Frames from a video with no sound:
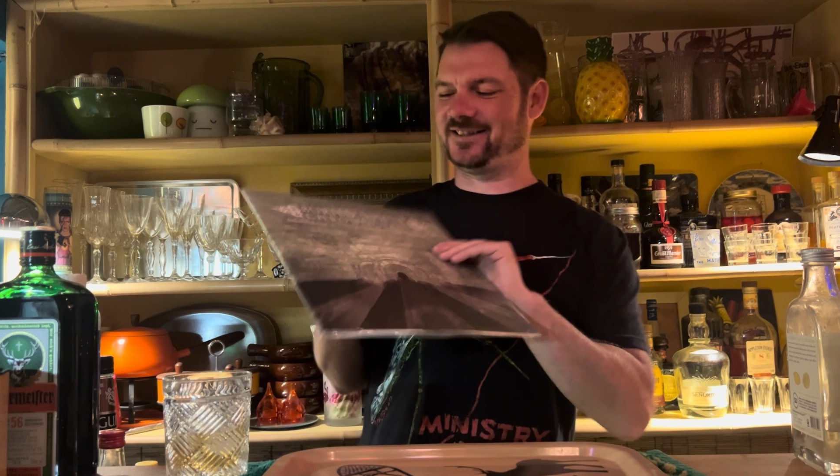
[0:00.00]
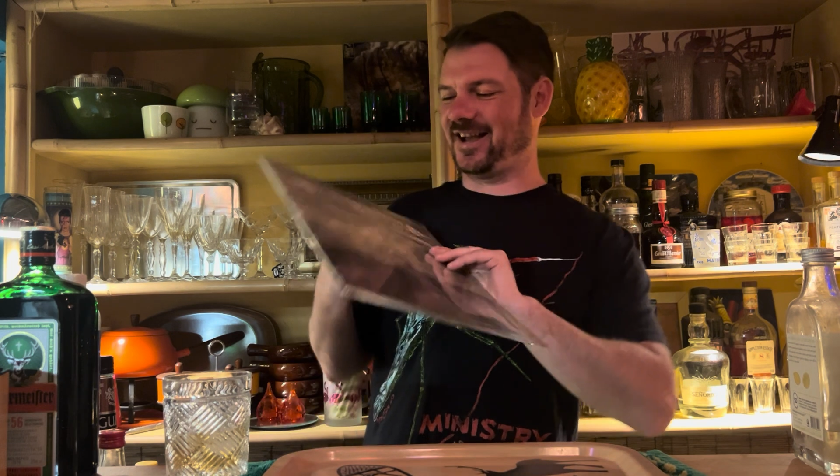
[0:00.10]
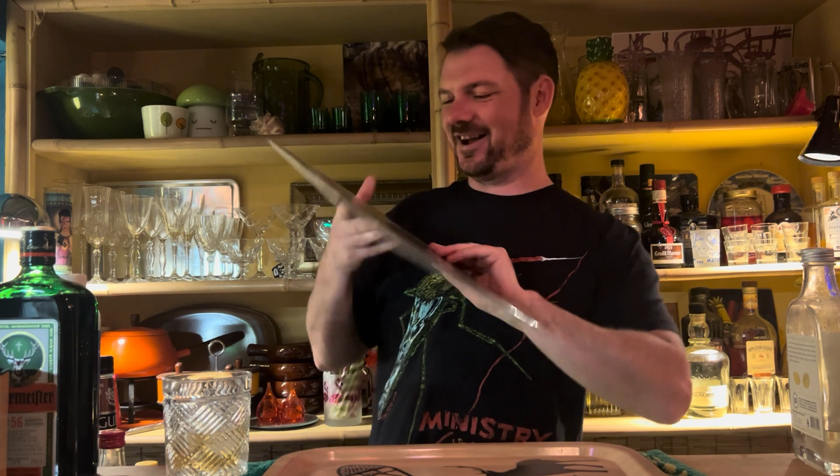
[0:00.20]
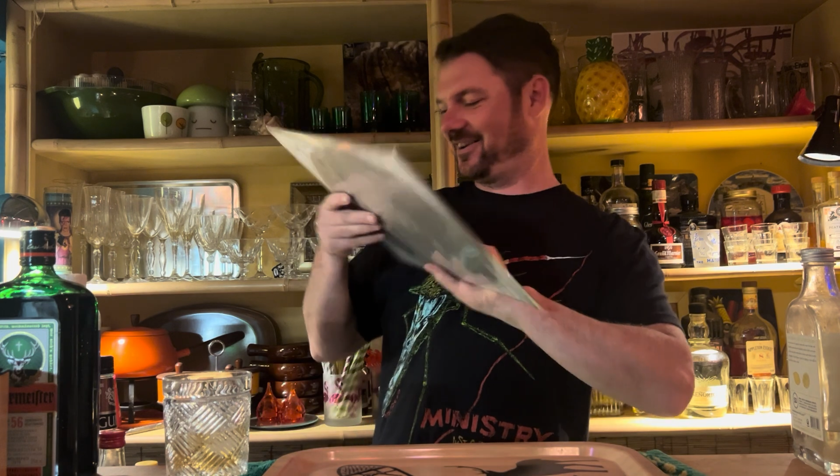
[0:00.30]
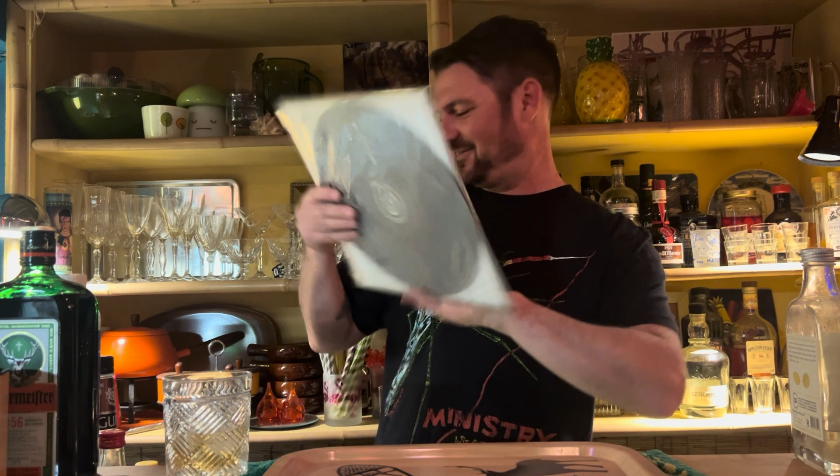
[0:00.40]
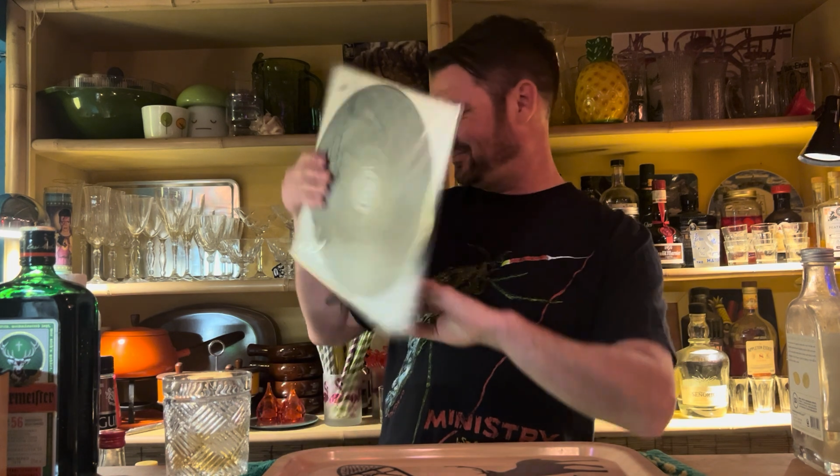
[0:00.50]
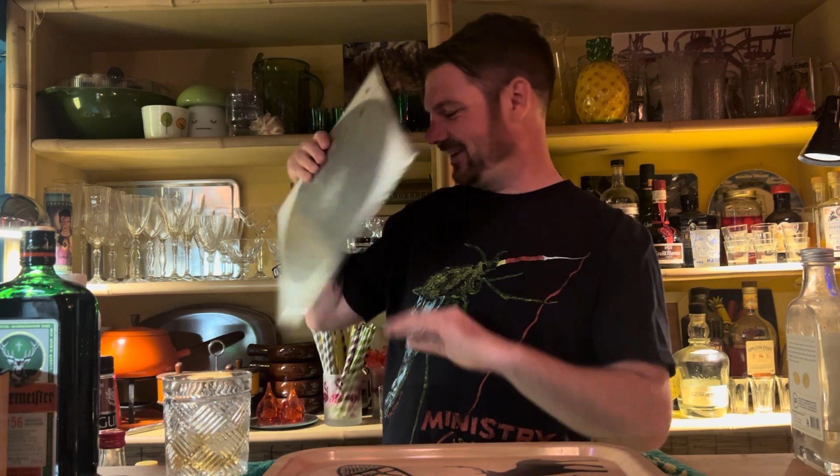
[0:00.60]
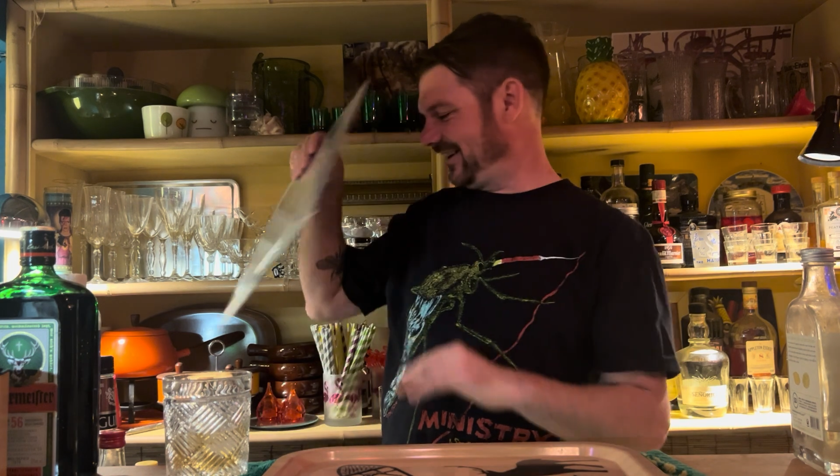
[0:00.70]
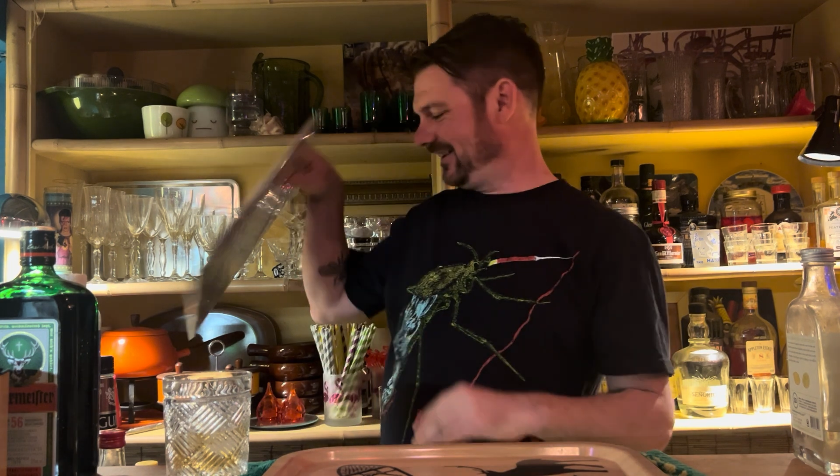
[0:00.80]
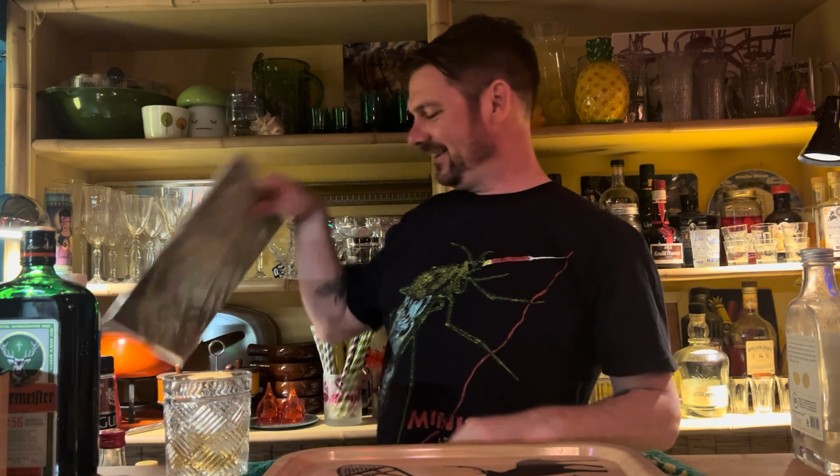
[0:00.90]
sound,
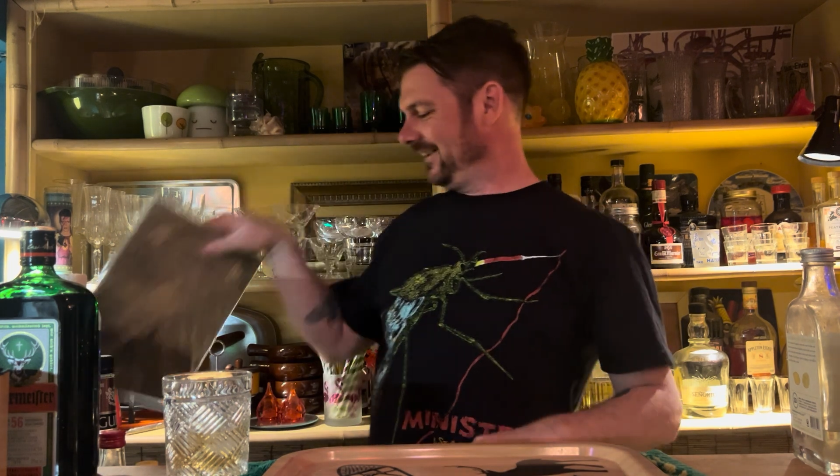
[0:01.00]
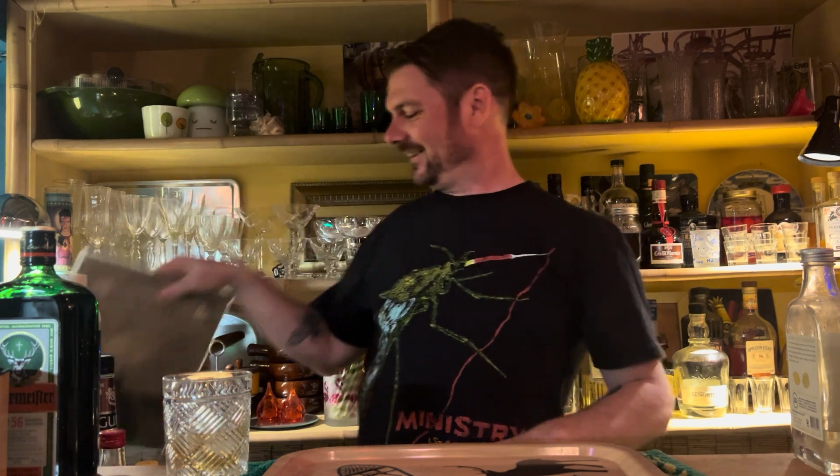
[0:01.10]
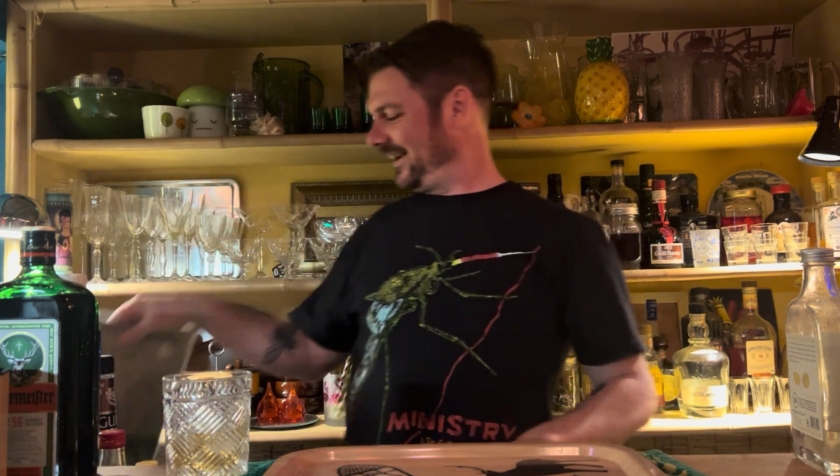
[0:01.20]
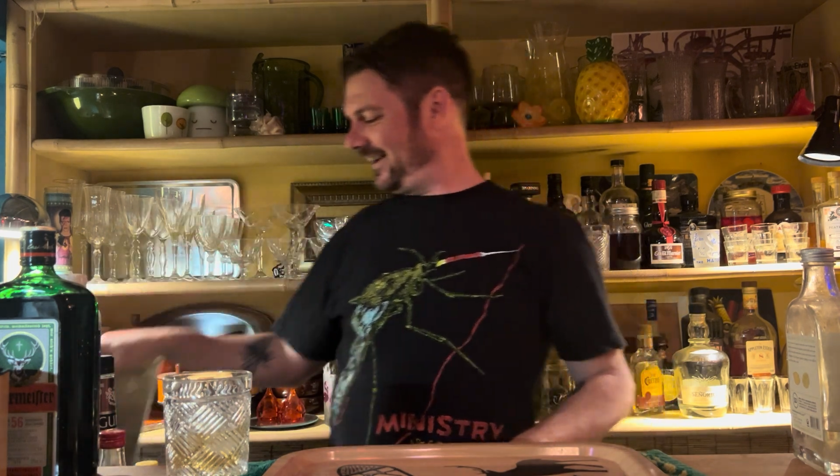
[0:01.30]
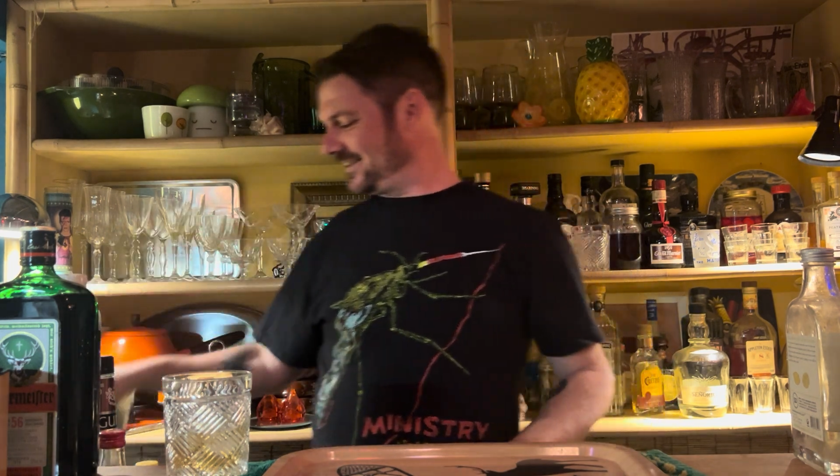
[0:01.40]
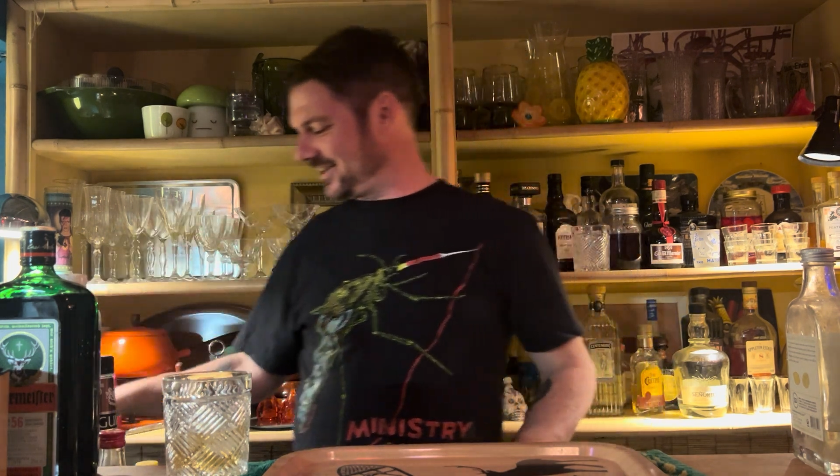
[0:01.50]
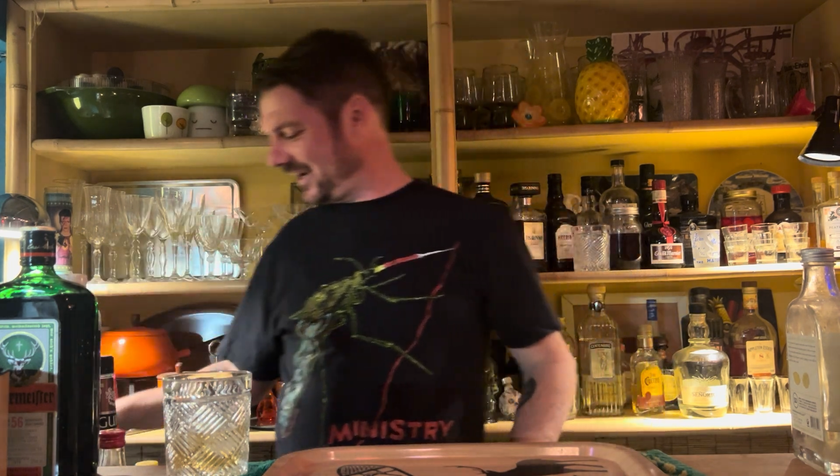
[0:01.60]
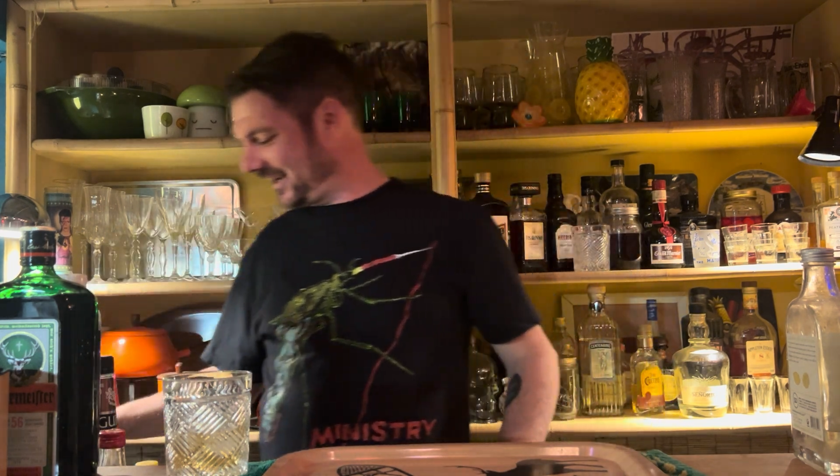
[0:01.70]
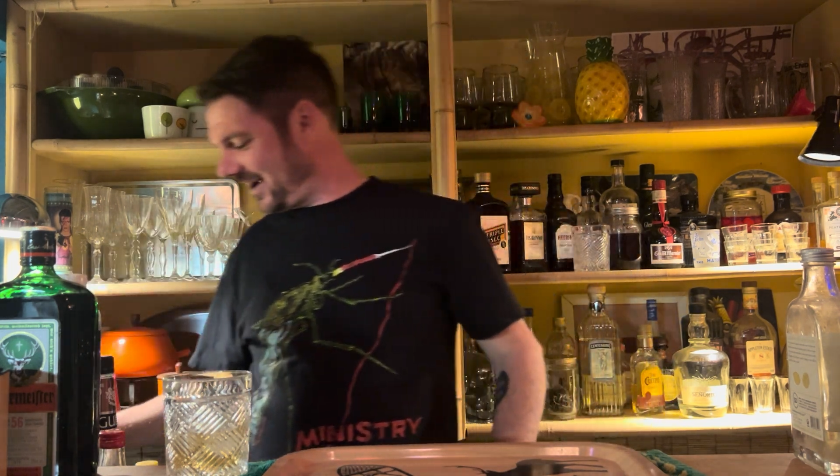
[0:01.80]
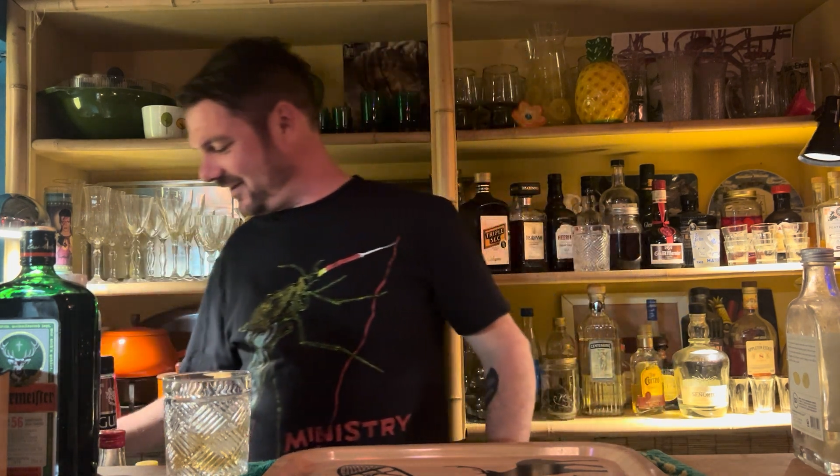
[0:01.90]
but I'm gonna check it out.